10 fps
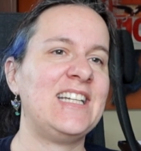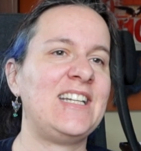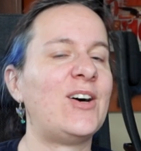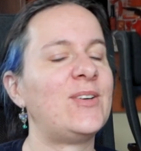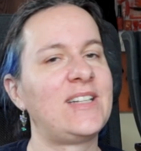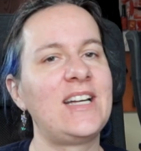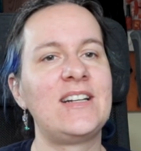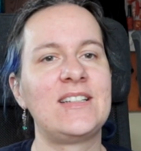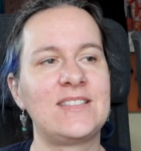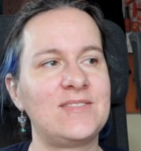No,
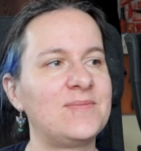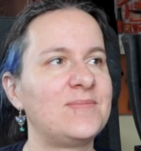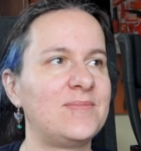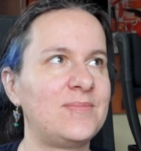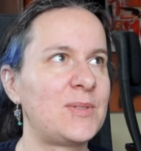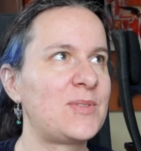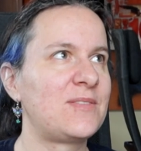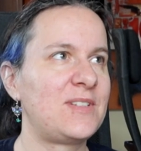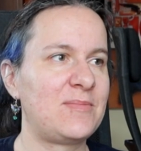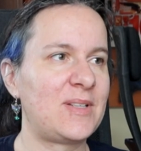most
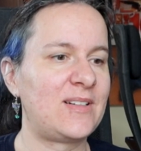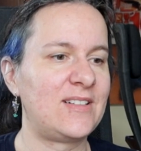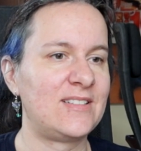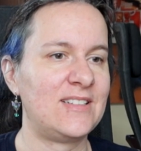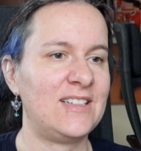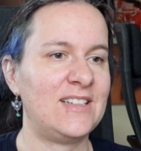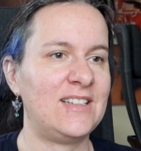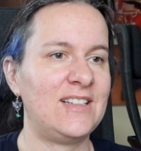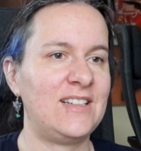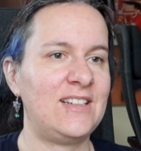of them are
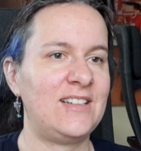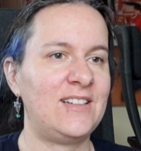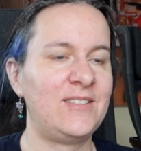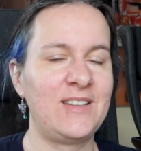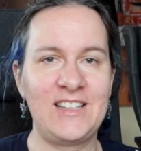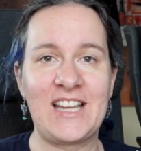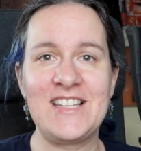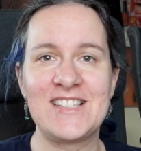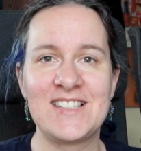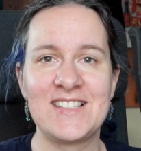really
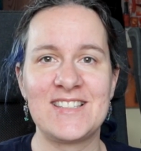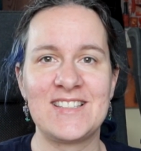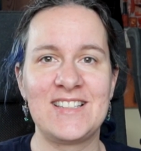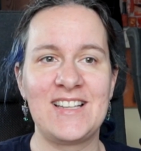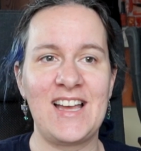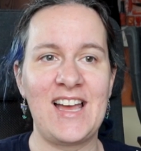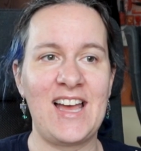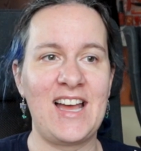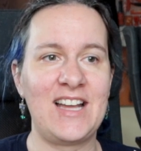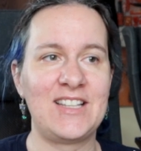nice
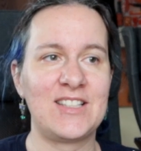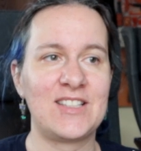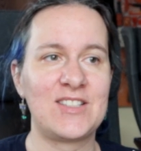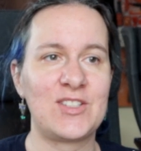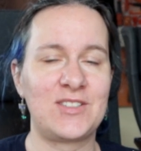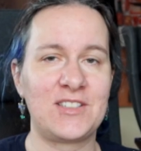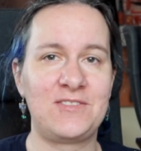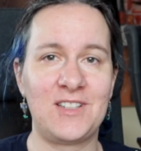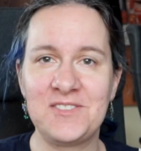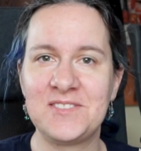and sort of
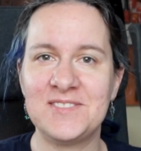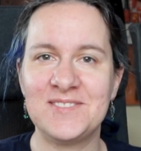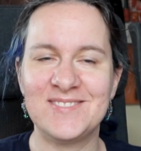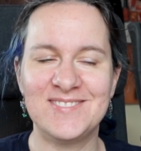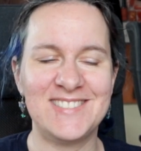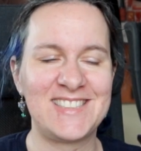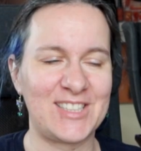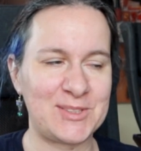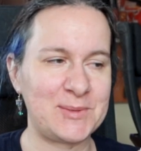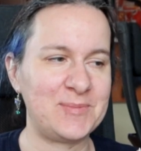fluff,
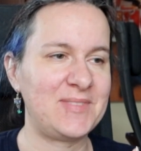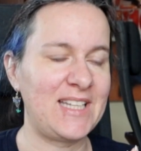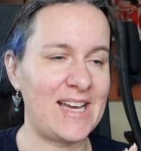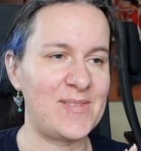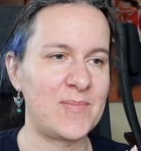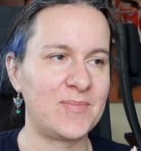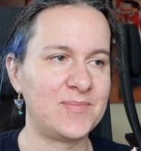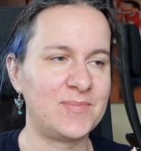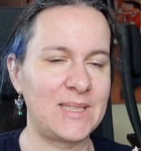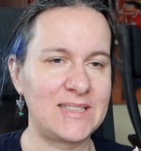so yeah,
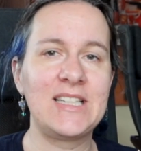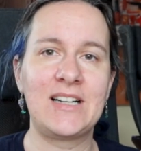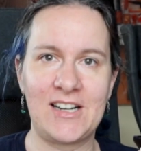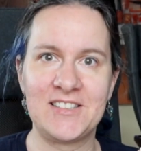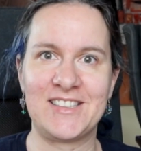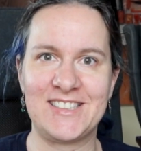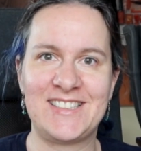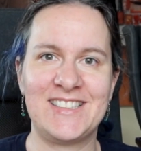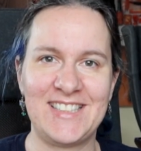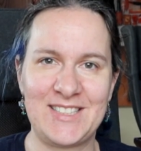but there are
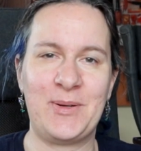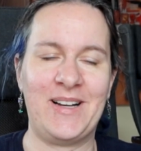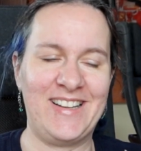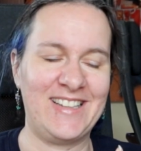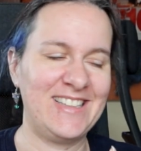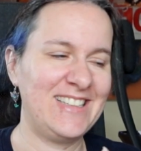others as well.